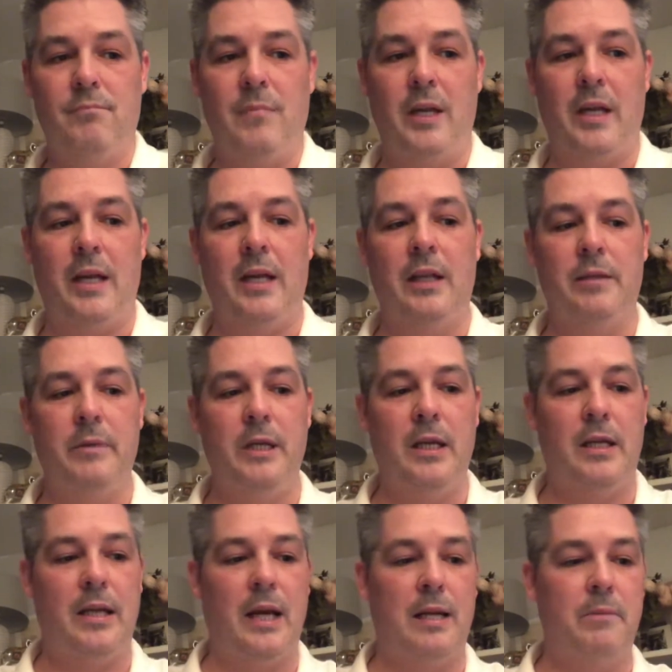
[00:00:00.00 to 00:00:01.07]
It killed me,
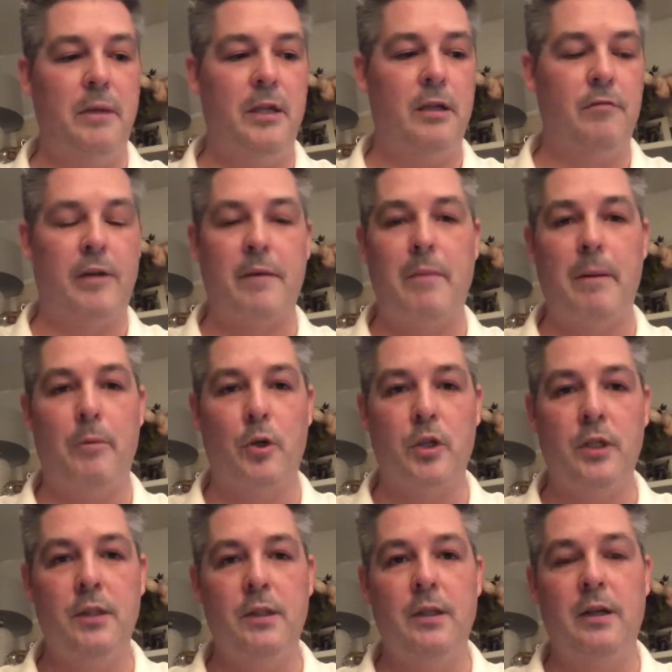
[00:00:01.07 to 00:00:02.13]
it knacked me, it wrecked my body.
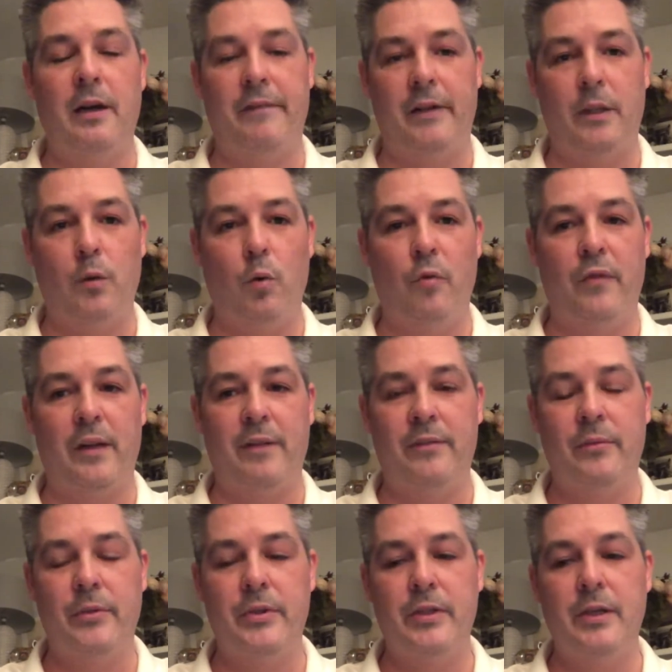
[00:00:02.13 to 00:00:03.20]
I felt awful
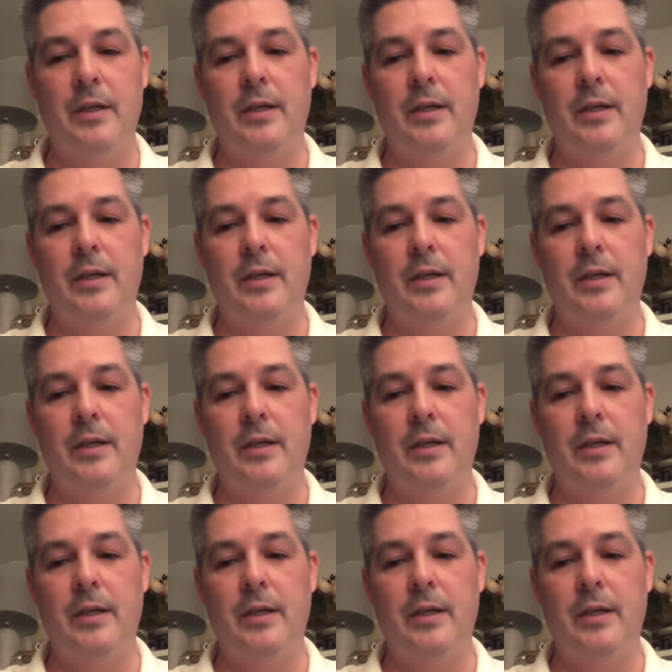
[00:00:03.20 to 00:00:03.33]
afterwards.